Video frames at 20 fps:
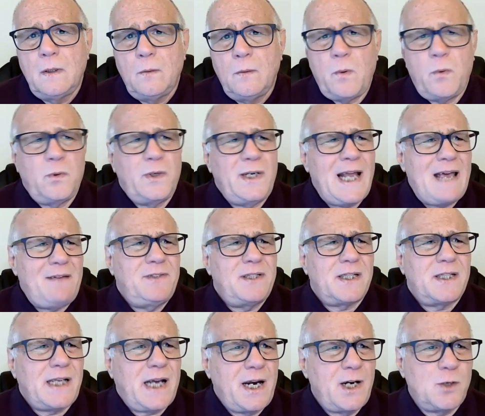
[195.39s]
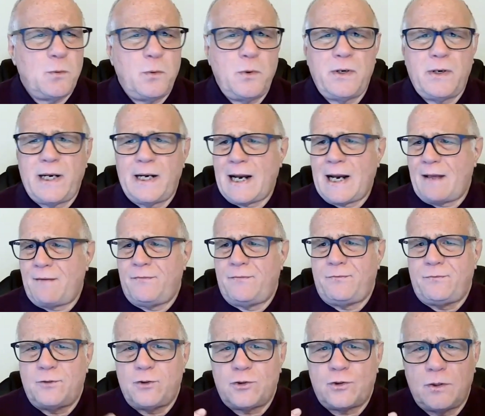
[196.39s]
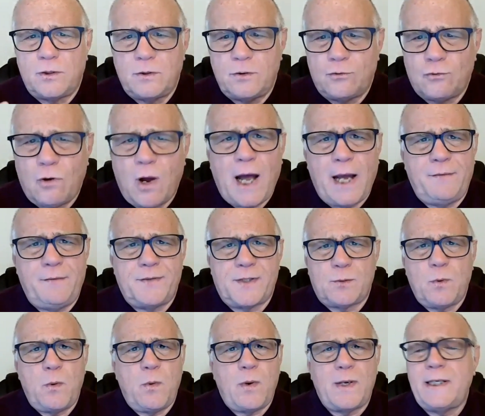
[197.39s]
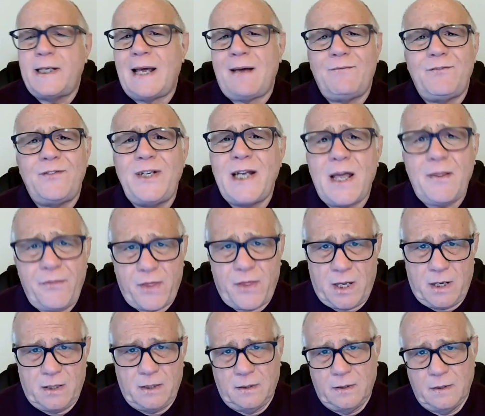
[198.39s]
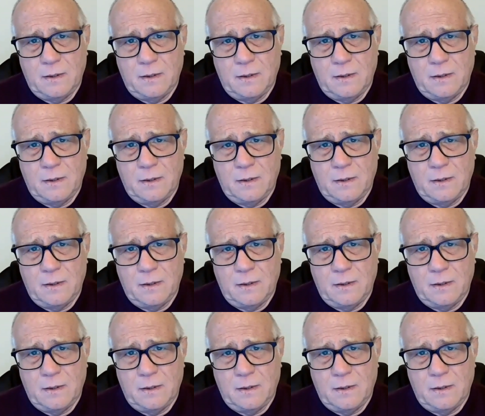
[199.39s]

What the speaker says: We wouldn't have desires, we wouldn't have drives, we wouldn't have nothing.